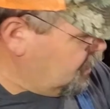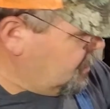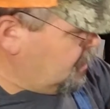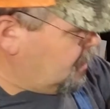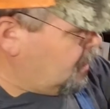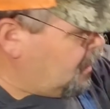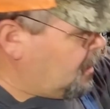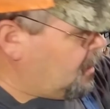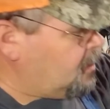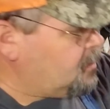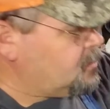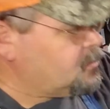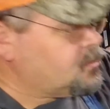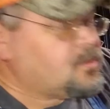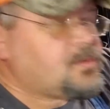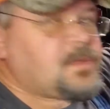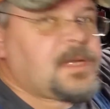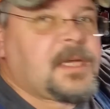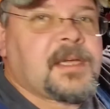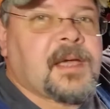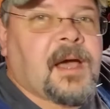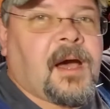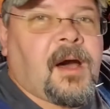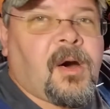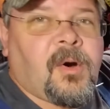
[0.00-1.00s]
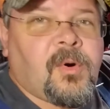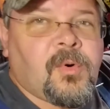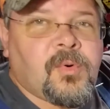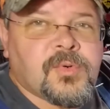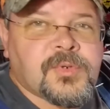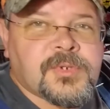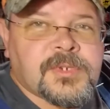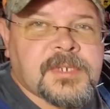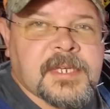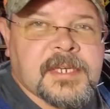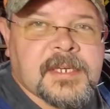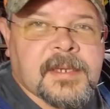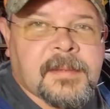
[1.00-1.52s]
Also take a whole
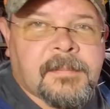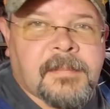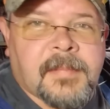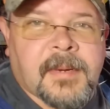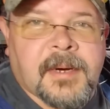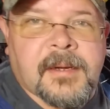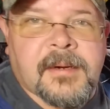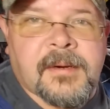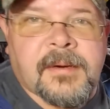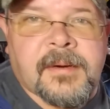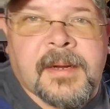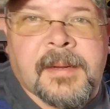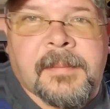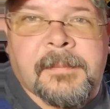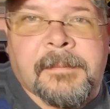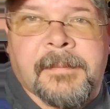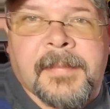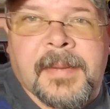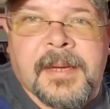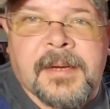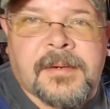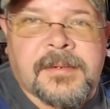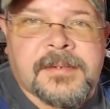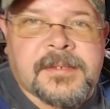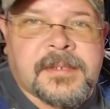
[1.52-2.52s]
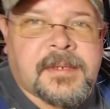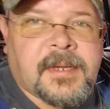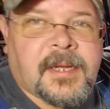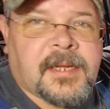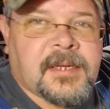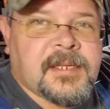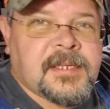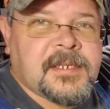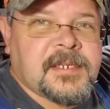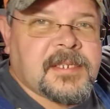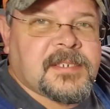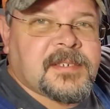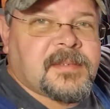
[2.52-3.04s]
stick of butter and melt it. I
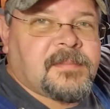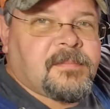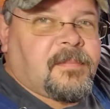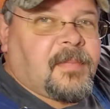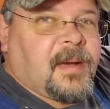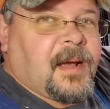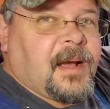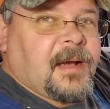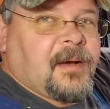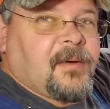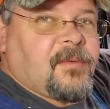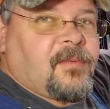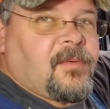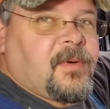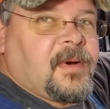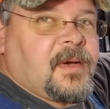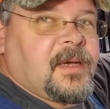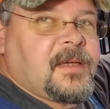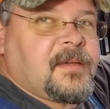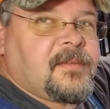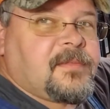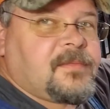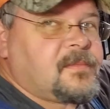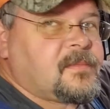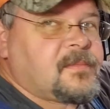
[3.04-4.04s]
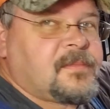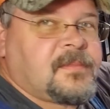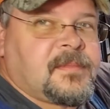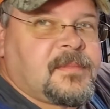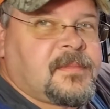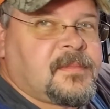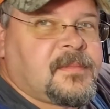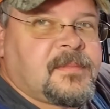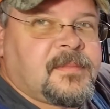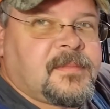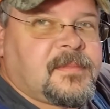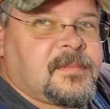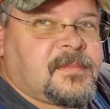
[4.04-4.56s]
did this in the microwave.
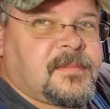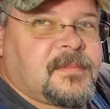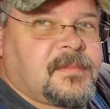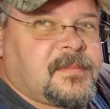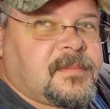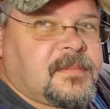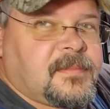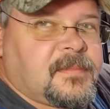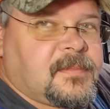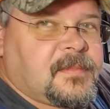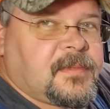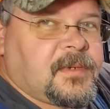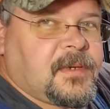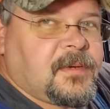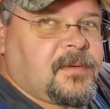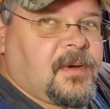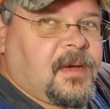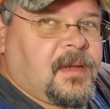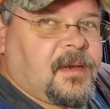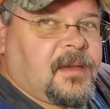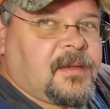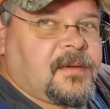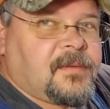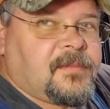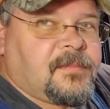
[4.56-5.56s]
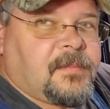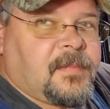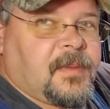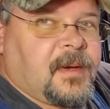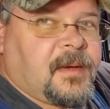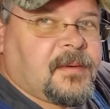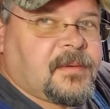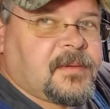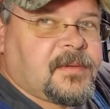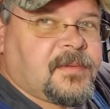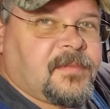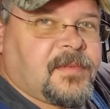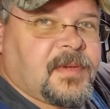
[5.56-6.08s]
I love
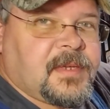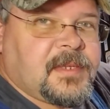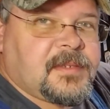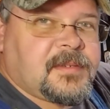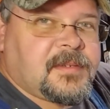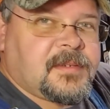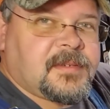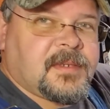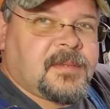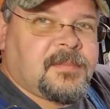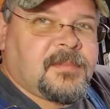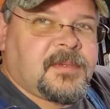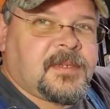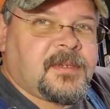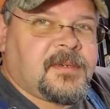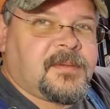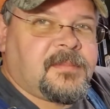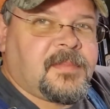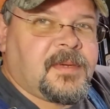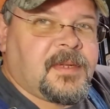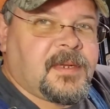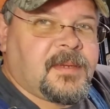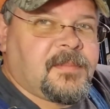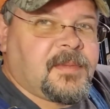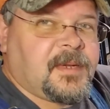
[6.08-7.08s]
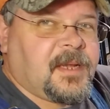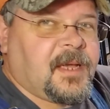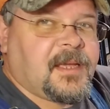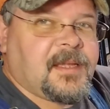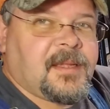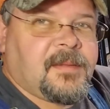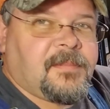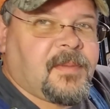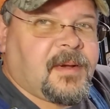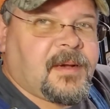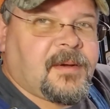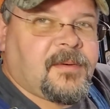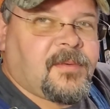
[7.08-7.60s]
modern conveniences. I'm a hillbilly, but hey,
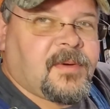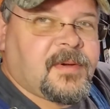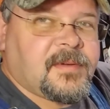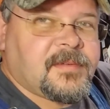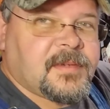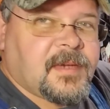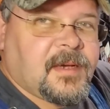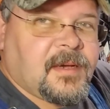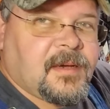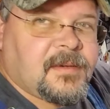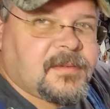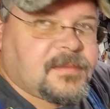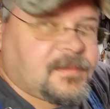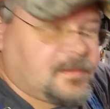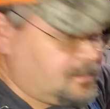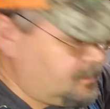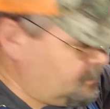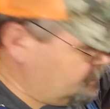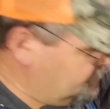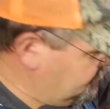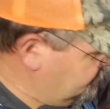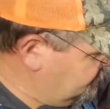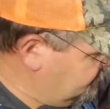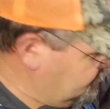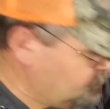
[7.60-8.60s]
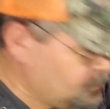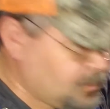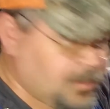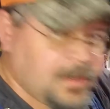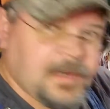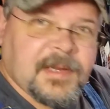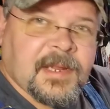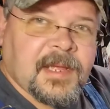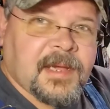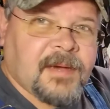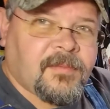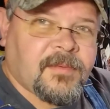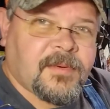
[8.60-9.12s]
microwave's awesome. We
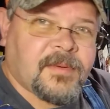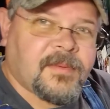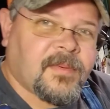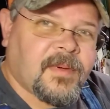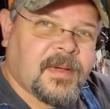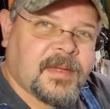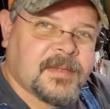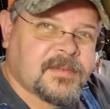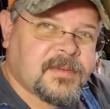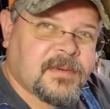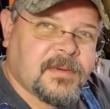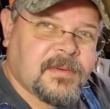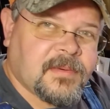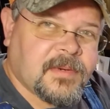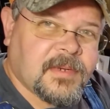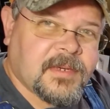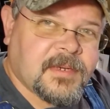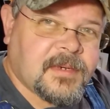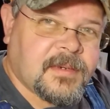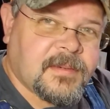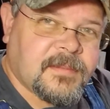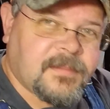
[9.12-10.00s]
didn't have one when I was growing up.